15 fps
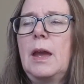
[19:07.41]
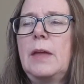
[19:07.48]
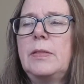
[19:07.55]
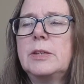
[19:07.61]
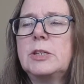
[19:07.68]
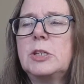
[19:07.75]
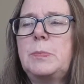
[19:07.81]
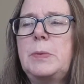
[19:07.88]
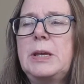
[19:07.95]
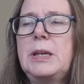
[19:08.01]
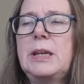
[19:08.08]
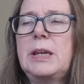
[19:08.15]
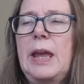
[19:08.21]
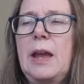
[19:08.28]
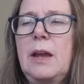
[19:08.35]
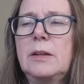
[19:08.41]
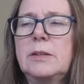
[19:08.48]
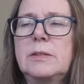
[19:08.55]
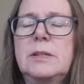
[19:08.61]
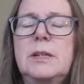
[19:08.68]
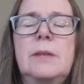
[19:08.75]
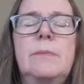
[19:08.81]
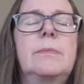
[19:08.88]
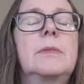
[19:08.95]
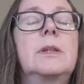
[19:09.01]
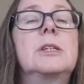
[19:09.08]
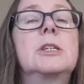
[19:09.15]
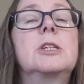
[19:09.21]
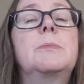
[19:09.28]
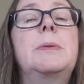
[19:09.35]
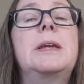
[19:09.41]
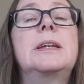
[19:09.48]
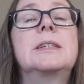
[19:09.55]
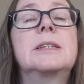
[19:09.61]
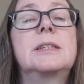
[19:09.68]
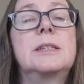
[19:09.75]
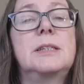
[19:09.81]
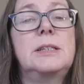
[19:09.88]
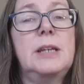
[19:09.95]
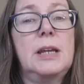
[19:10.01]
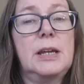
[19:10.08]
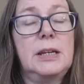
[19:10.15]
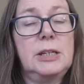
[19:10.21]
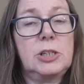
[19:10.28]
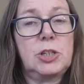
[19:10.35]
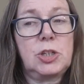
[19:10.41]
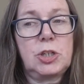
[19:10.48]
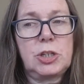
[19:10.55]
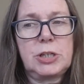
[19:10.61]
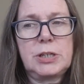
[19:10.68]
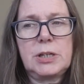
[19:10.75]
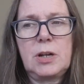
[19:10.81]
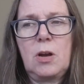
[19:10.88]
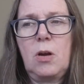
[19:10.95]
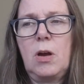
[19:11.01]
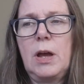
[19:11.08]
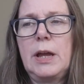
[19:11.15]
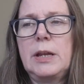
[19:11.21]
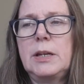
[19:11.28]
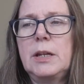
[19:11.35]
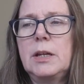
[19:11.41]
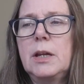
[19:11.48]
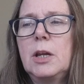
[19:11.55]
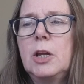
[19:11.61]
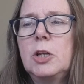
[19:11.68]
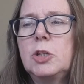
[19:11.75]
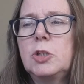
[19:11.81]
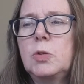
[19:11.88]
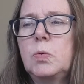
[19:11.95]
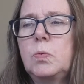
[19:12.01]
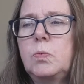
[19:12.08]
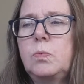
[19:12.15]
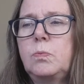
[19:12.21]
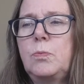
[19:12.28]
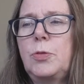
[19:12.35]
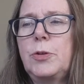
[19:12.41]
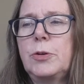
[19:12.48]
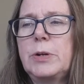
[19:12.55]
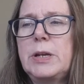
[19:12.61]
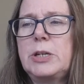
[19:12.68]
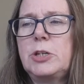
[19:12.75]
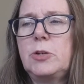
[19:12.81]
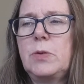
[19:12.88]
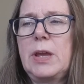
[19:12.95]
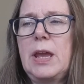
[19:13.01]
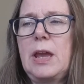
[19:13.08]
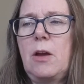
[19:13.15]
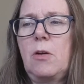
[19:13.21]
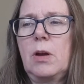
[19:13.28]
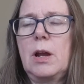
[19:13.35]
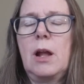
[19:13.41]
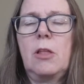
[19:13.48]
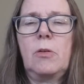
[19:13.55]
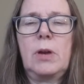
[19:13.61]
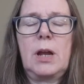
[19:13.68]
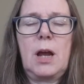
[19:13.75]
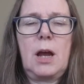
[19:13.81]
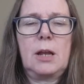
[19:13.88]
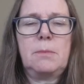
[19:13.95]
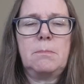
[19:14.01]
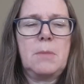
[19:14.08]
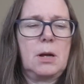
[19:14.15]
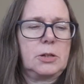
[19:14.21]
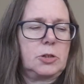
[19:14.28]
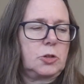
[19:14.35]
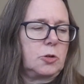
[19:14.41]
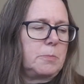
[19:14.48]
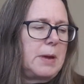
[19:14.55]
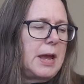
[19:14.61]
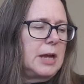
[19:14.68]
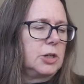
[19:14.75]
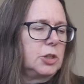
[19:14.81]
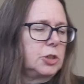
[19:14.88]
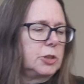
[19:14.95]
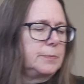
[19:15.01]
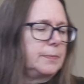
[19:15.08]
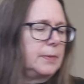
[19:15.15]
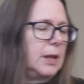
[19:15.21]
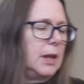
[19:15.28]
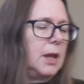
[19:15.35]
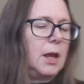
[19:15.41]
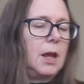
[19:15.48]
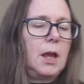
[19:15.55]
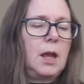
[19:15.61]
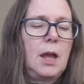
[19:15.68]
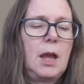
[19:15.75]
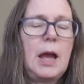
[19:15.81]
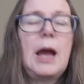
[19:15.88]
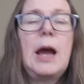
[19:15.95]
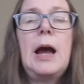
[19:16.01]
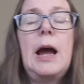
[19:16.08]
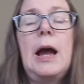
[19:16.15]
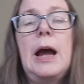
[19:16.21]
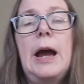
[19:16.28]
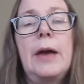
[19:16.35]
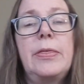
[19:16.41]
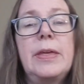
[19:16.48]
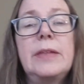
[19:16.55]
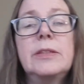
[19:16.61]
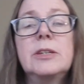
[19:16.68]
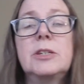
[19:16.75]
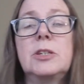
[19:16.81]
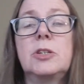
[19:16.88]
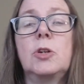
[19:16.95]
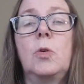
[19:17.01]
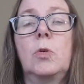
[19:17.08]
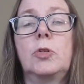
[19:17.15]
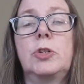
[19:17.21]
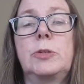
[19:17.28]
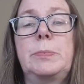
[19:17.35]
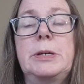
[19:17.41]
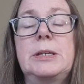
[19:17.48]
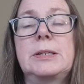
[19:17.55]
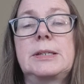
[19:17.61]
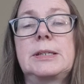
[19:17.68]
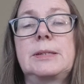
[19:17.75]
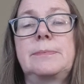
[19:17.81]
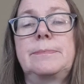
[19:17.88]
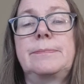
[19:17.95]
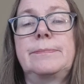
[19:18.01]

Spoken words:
And this is being stitched on 32 count color and cotton monster mash. I think this is a gorgeous piece.